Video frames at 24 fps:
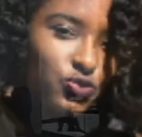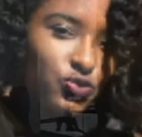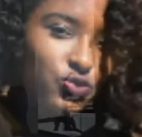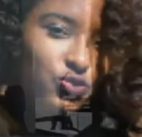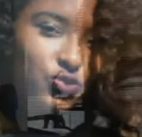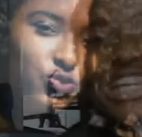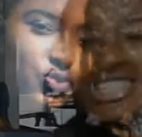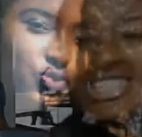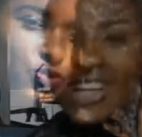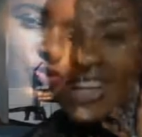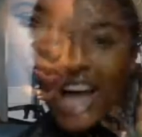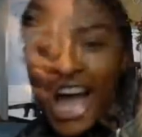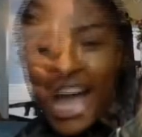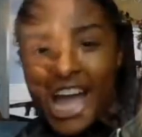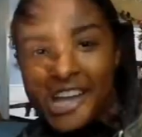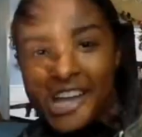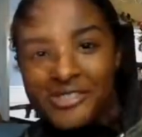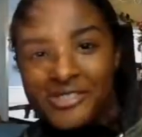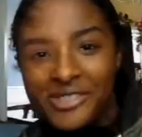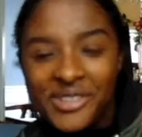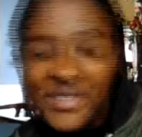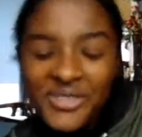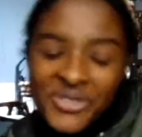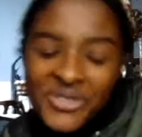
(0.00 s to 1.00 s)
Okay, so hi
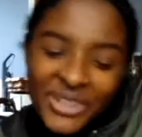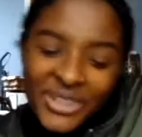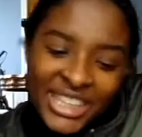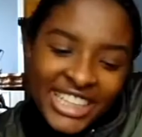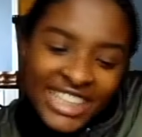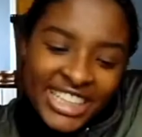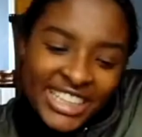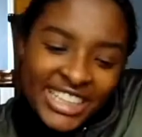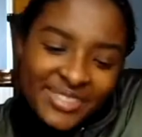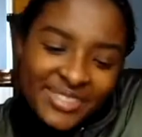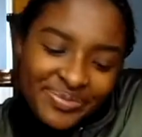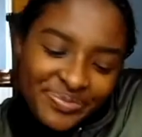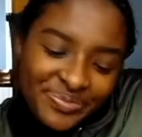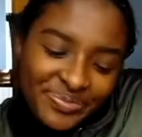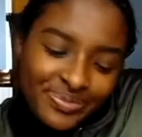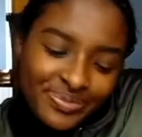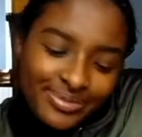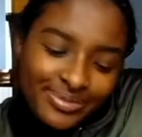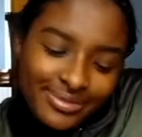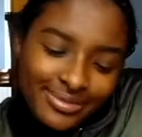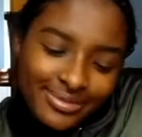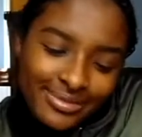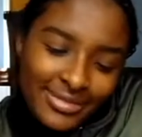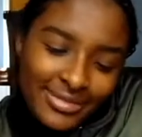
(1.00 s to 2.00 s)
everyone.
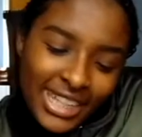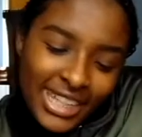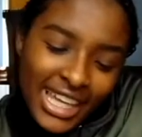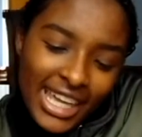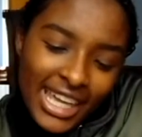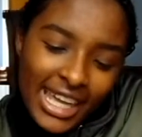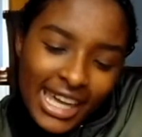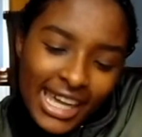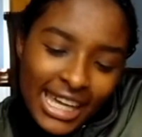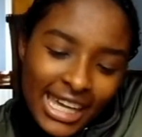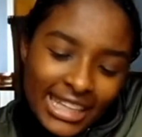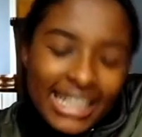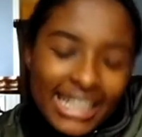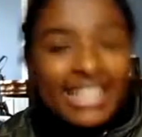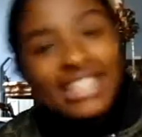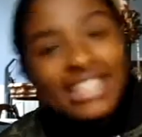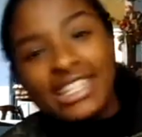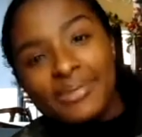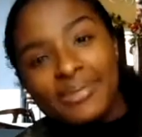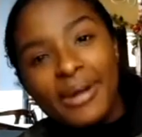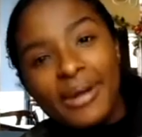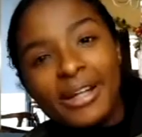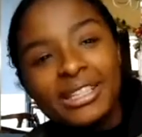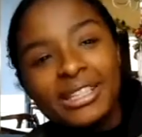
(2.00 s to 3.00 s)
This
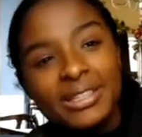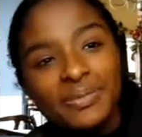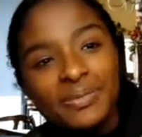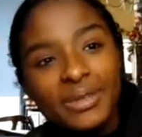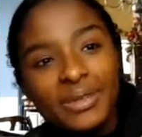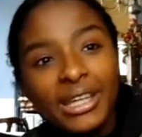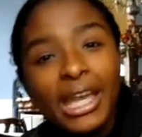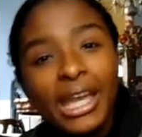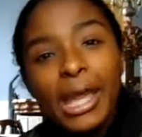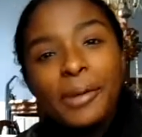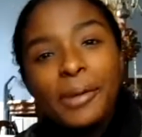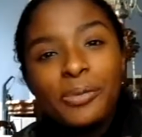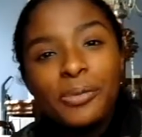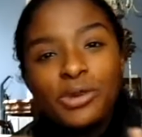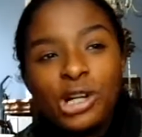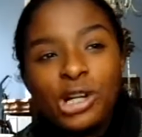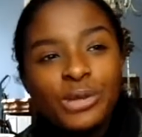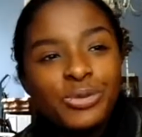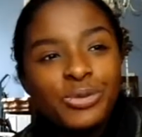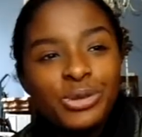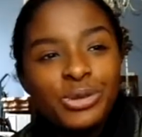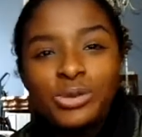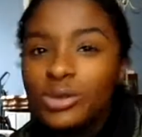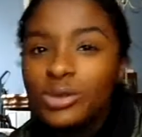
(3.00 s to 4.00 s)
is about to be a
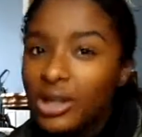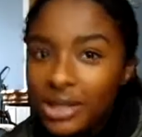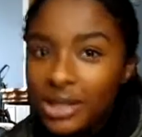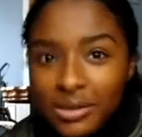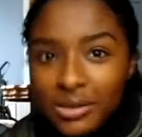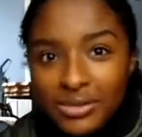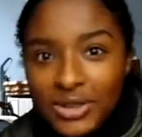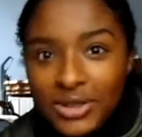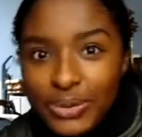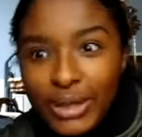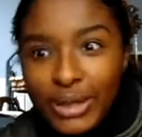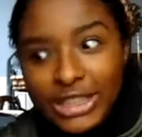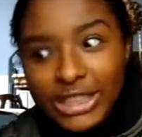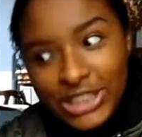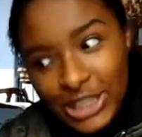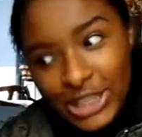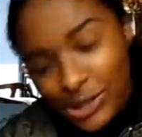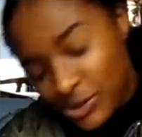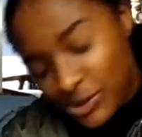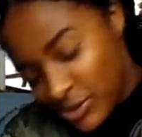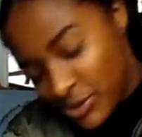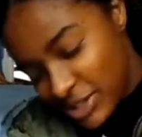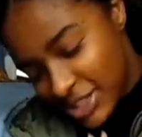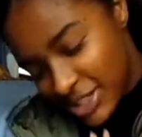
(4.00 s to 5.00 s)
proper welcome to my
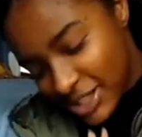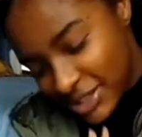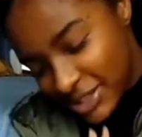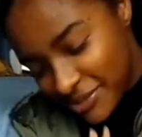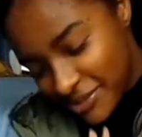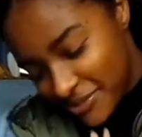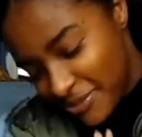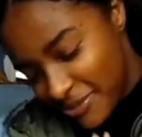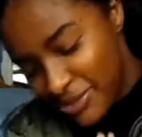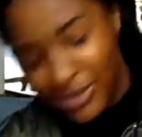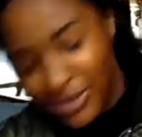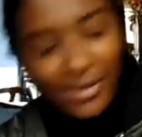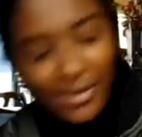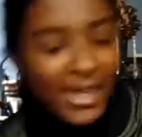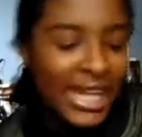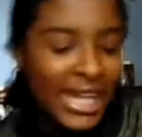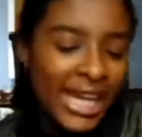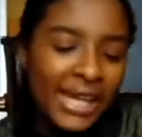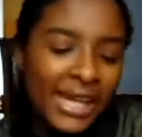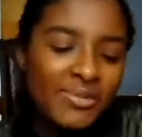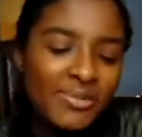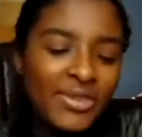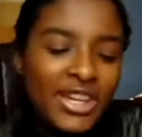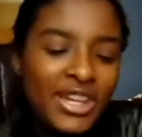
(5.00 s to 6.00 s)
channel video.
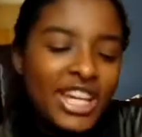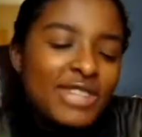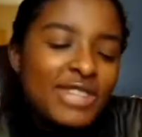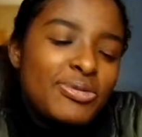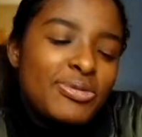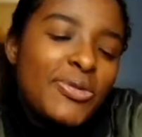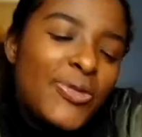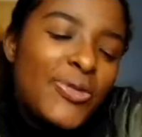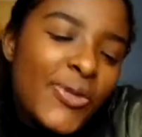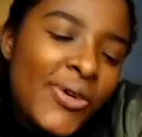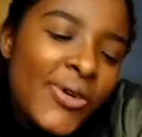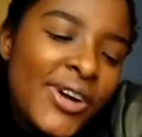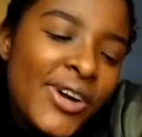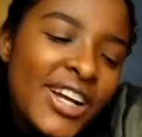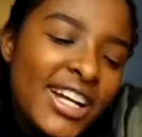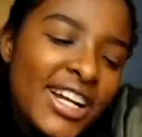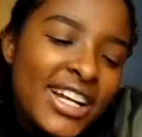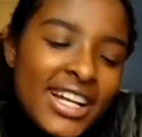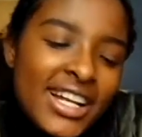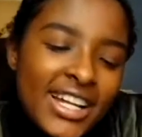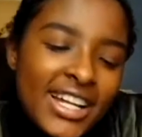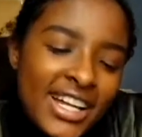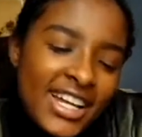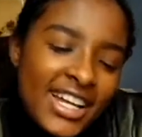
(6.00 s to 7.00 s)
Because before, I
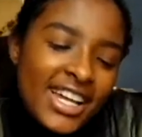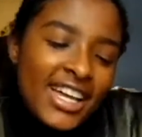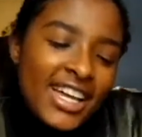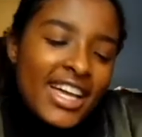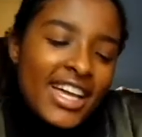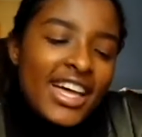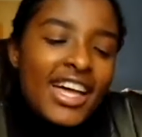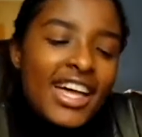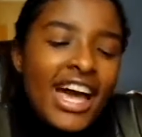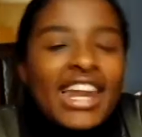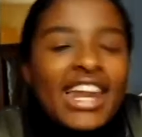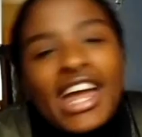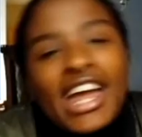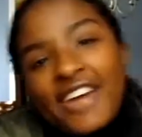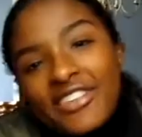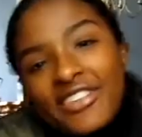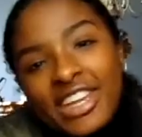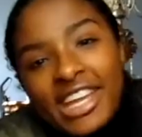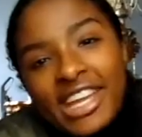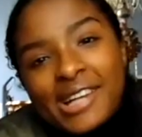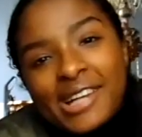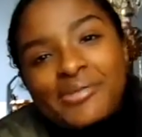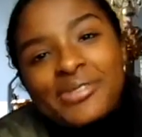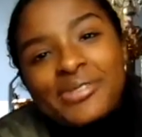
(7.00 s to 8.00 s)
didn't have a
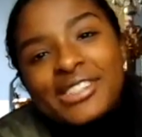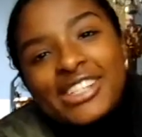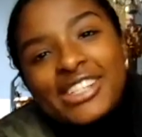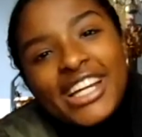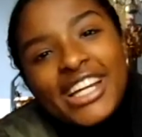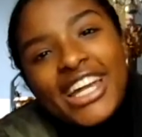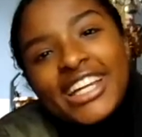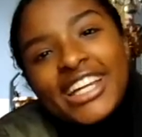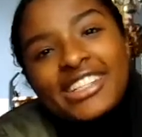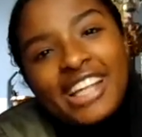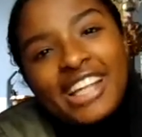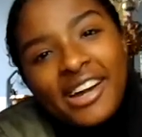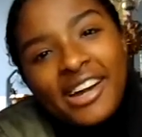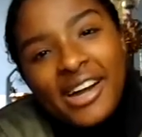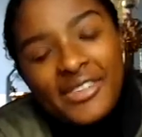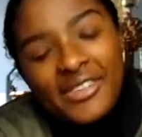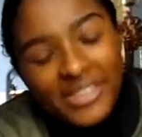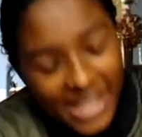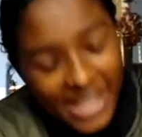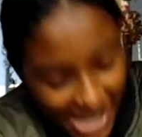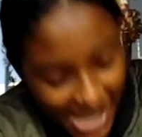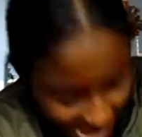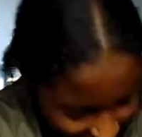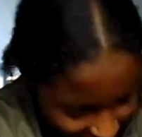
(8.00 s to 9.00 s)
camera, and now I have
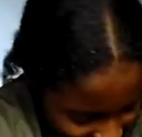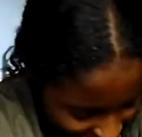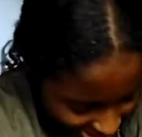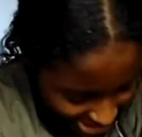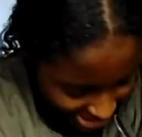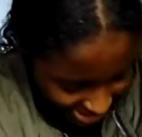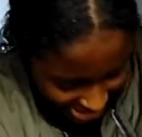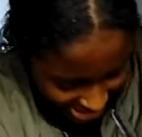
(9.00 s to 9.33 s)
a camera,